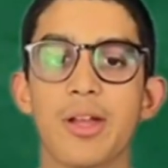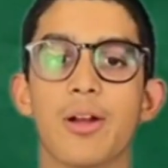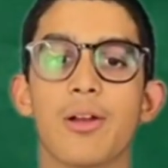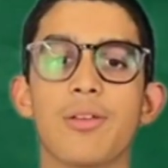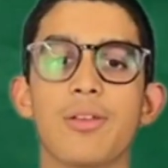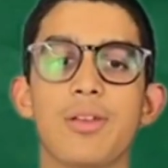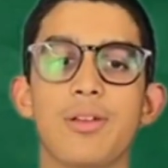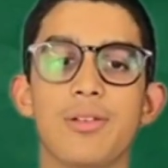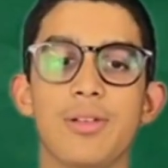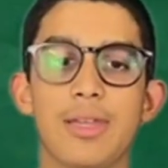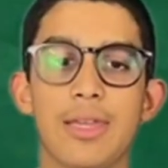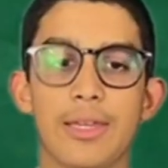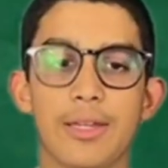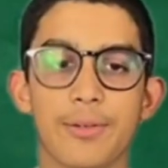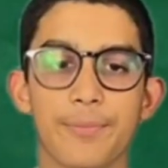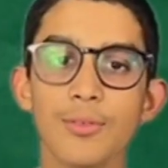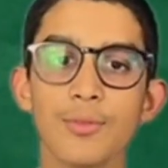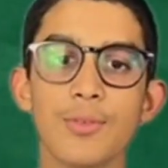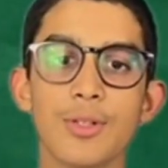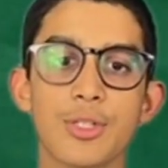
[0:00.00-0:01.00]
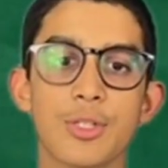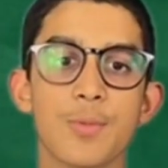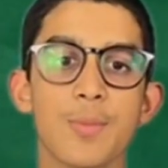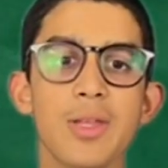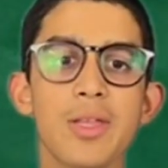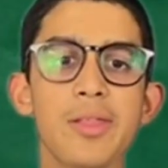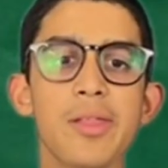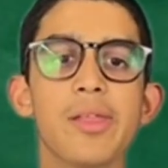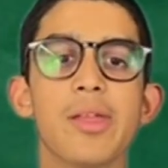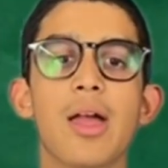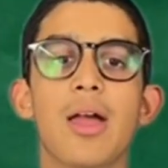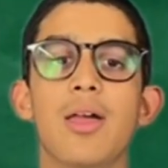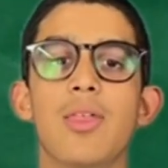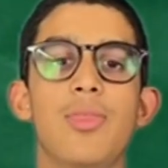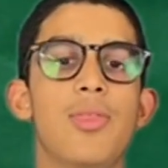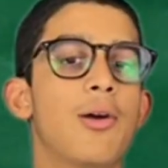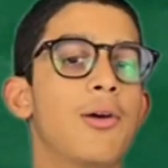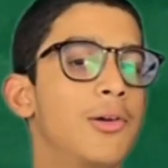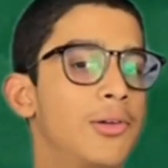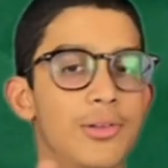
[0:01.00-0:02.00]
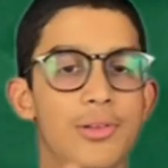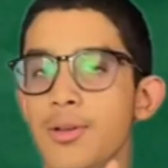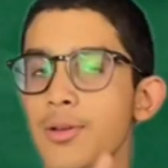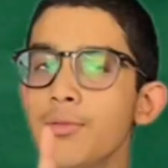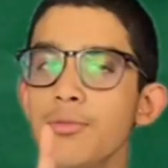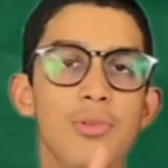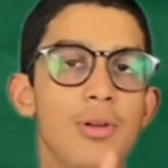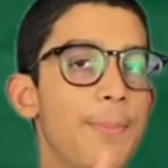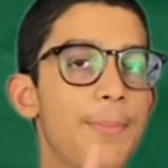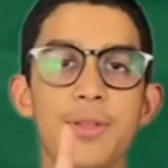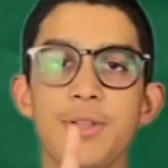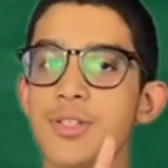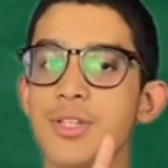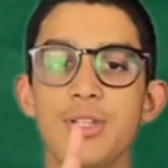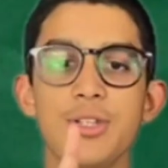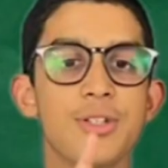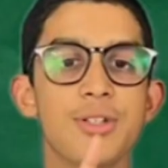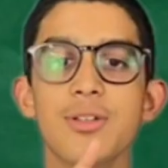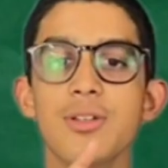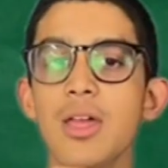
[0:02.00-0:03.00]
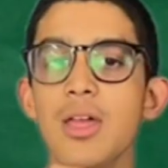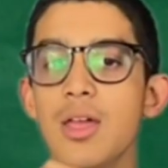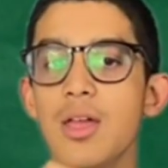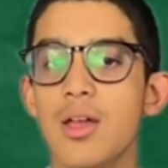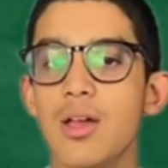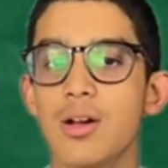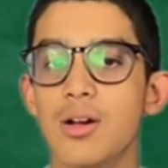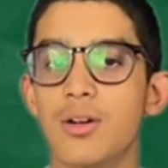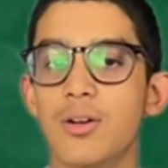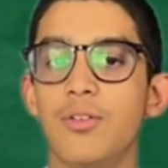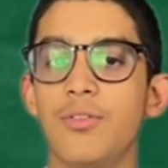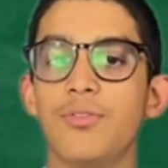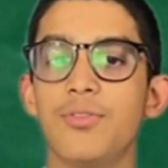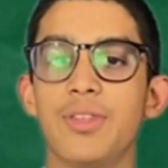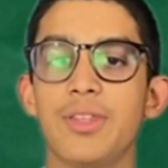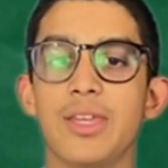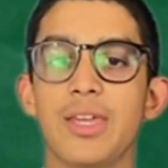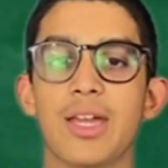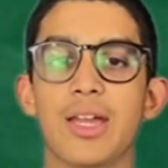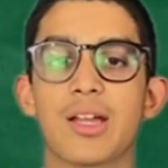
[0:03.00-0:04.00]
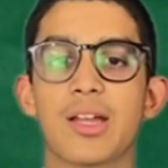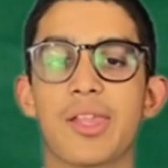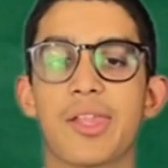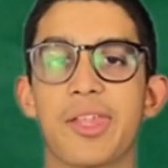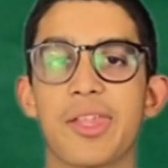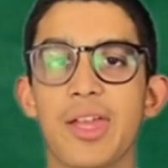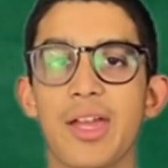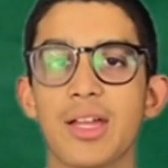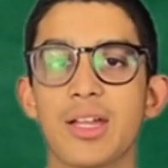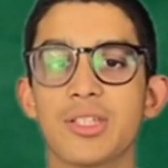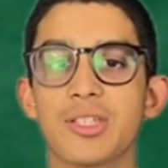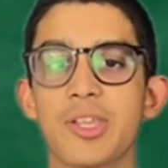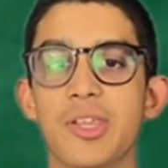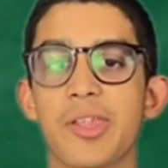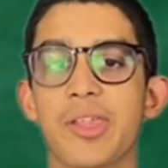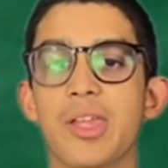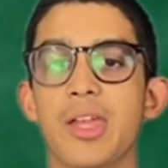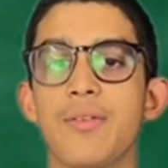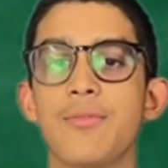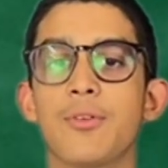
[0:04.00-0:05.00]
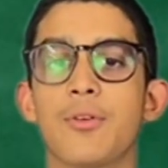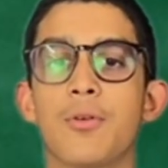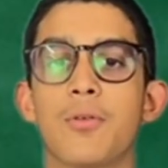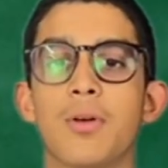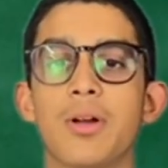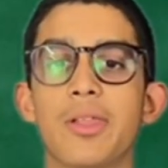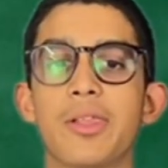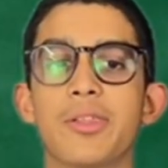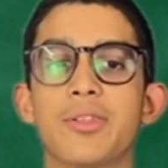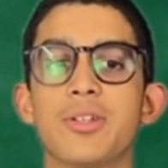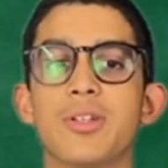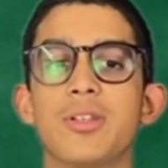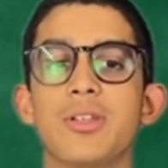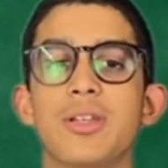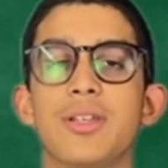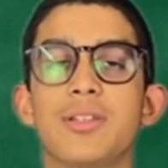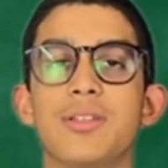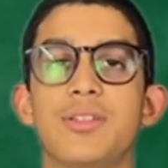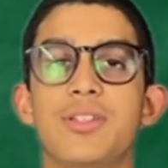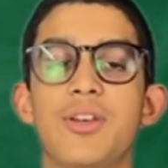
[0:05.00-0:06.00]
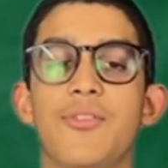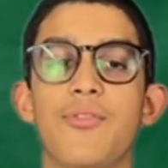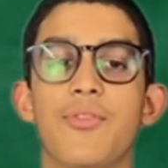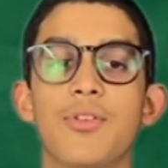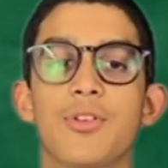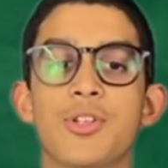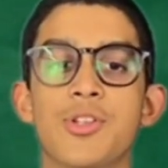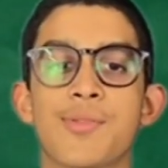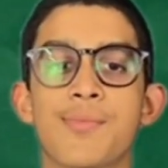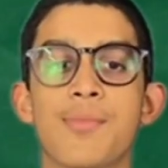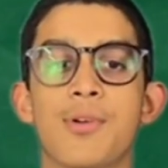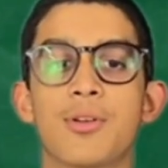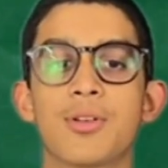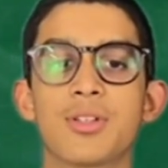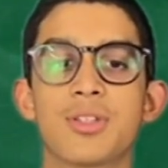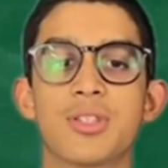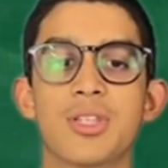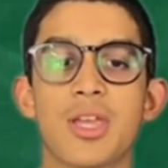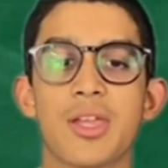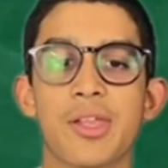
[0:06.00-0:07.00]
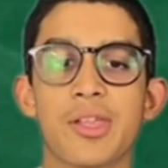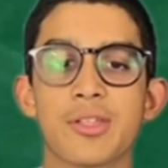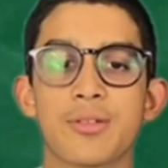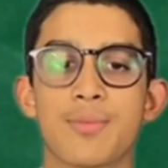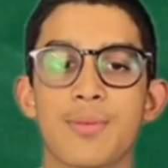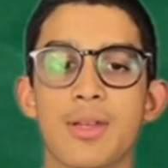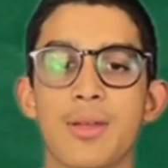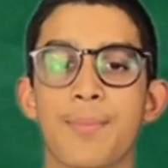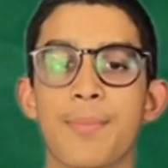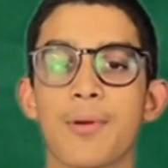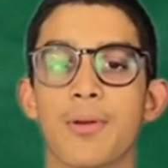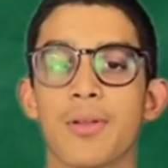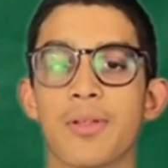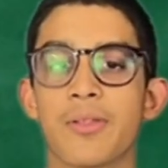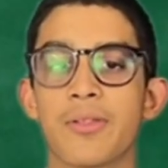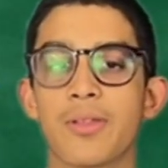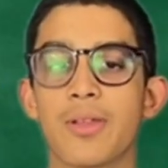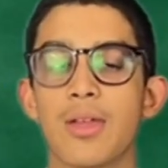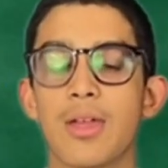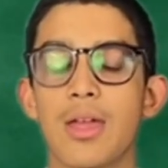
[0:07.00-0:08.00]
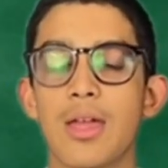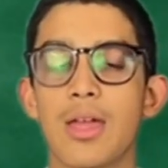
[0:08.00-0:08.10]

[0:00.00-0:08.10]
are unique, which means there are no repetition of the exact same question in different mock test papers.